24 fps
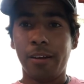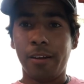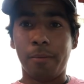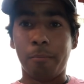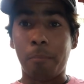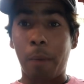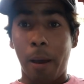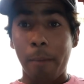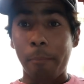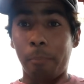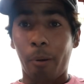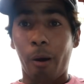
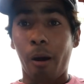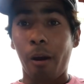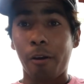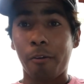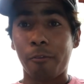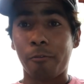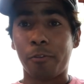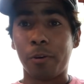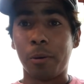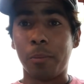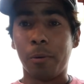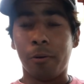my
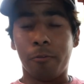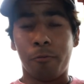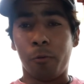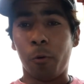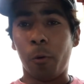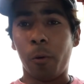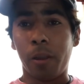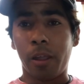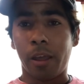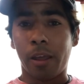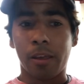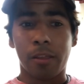part from a
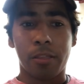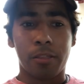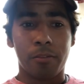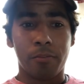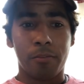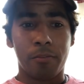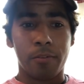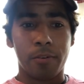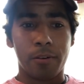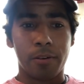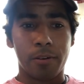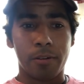full length,
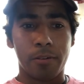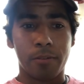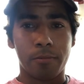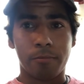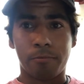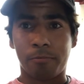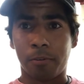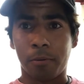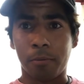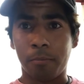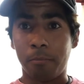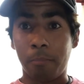
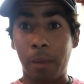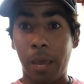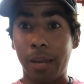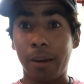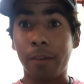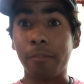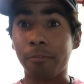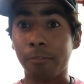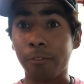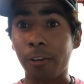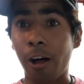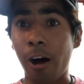from made
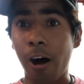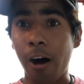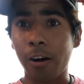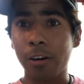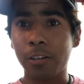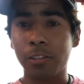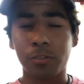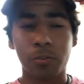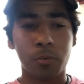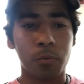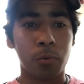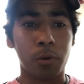of
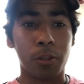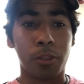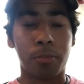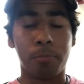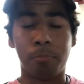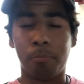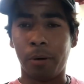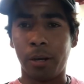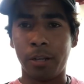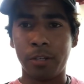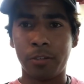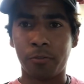vlogs with a
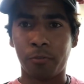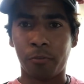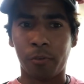bunch of